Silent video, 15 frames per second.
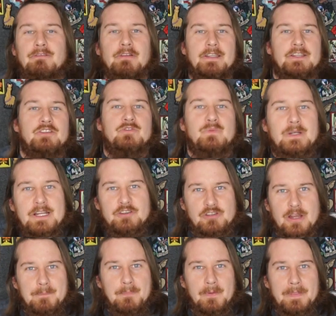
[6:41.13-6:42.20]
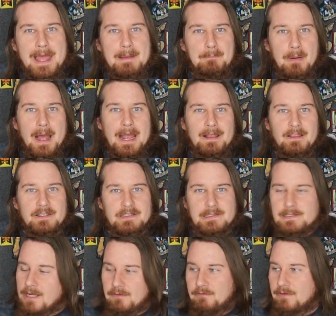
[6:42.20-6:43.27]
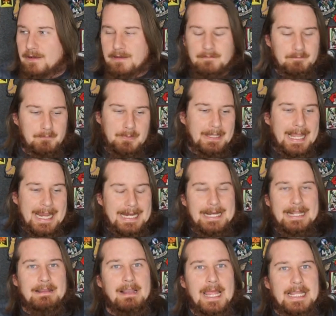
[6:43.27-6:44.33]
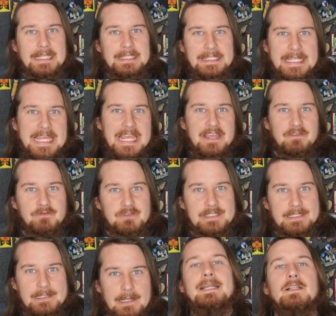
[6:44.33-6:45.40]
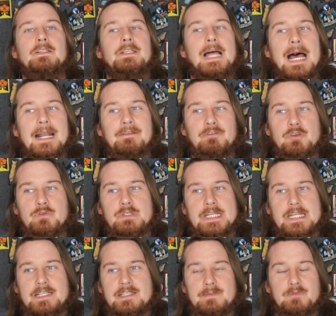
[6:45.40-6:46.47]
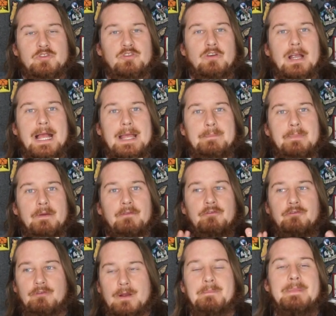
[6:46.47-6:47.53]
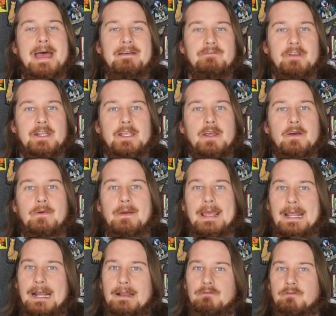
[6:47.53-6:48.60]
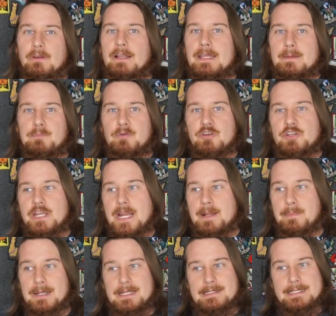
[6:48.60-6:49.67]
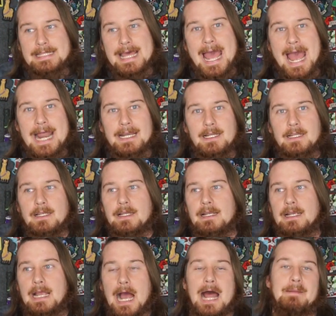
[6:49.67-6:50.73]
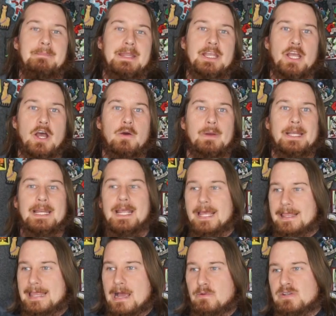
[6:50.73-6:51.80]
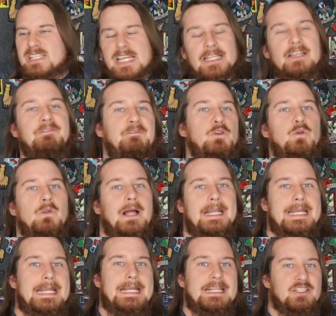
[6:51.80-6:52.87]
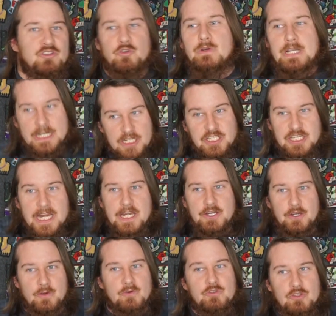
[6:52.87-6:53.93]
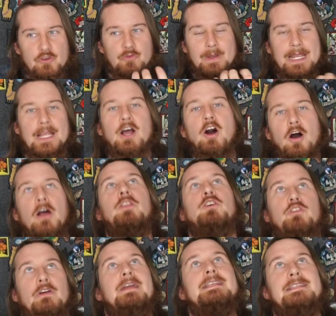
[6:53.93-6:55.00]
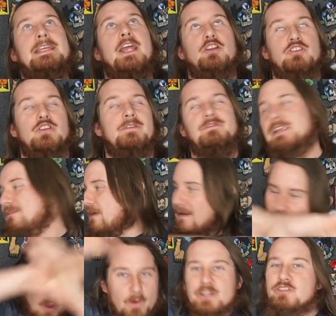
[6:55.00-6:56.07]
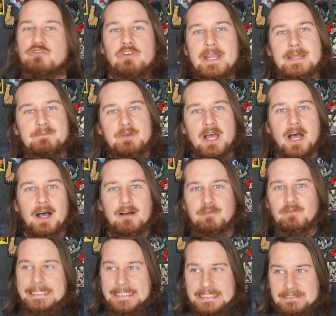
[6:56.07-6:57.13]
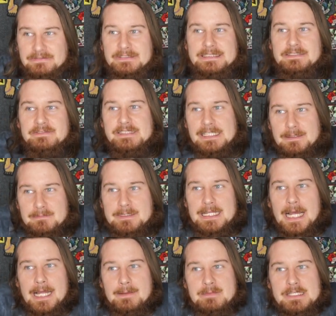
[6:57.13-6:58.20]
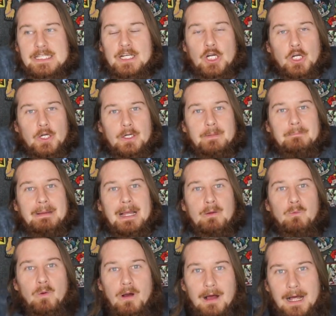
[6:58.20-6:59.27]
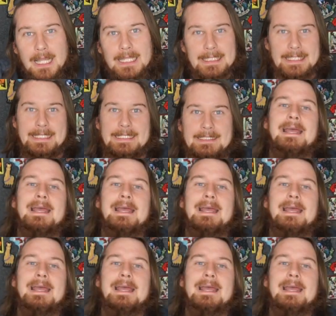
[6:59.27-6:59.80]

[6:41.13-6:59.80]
I really just want to jump on that pile of stuff and play in it like leaves. And a lot of you did subscribe from that video, and I really appreciate it because that got me going. That was like the fuel I needed to continue doing all the crazy airsoft stuff I've always dreamed of. Even if sometimes it hurt my wallet.